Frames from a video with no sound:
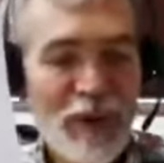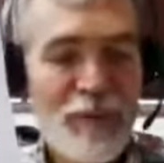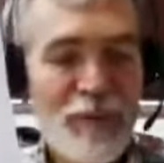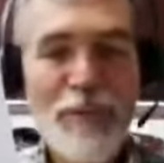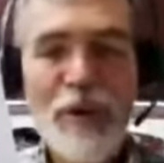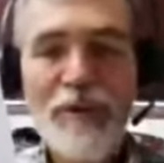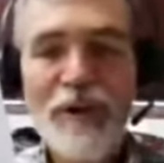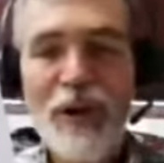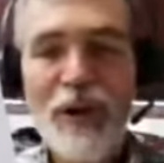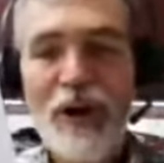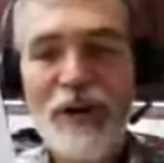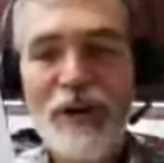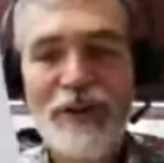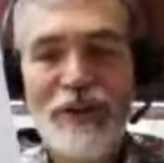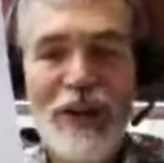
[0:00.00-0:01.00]
moving
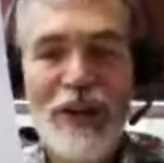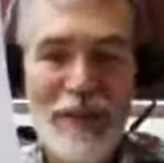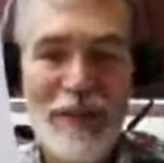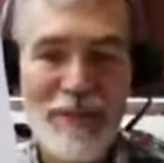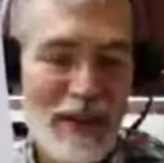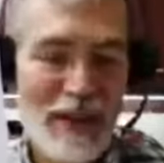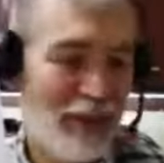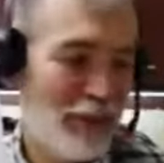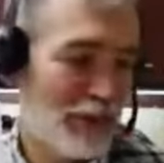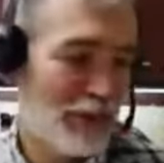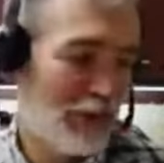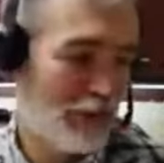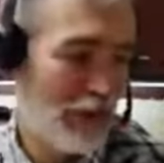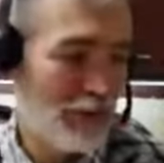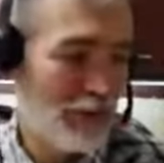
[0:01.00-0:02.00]
on to diabetes, which
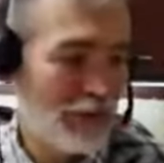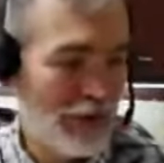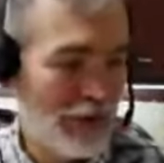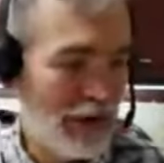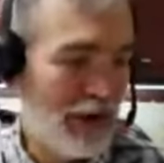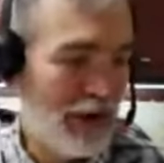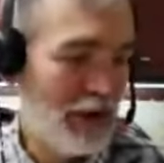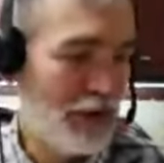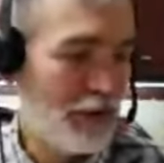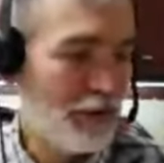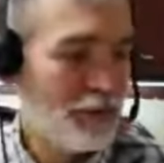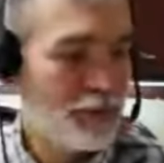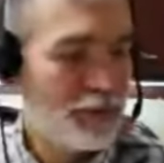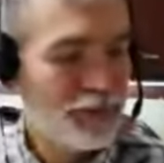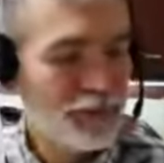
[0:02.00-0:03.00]
is what we're seeing here.
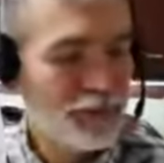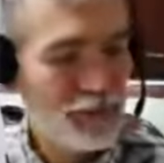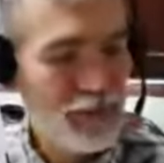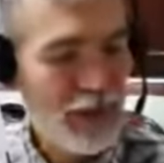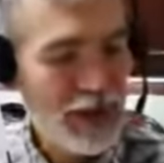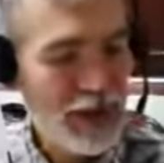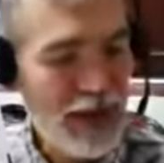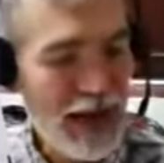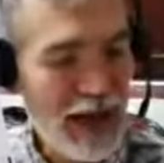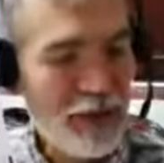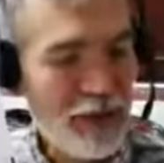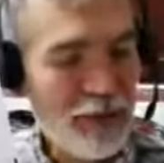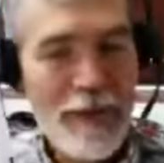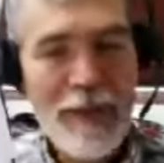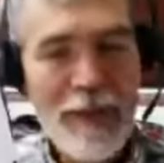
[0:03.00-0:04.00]
Now,
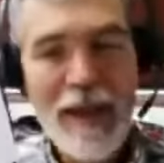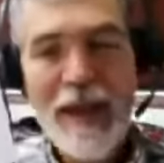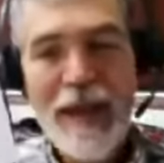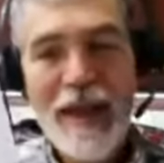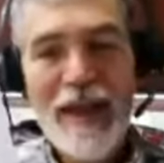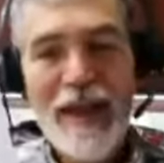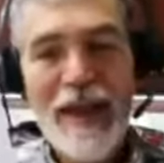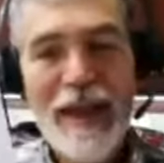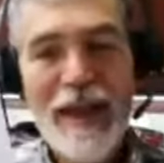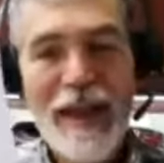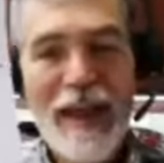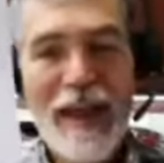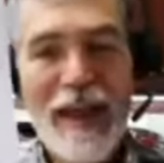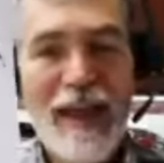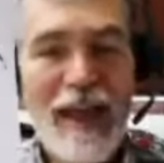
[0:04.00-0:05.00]

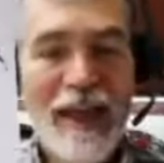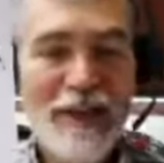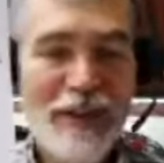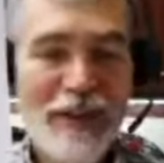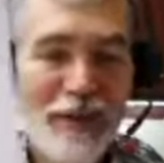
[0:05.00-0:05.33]
insulin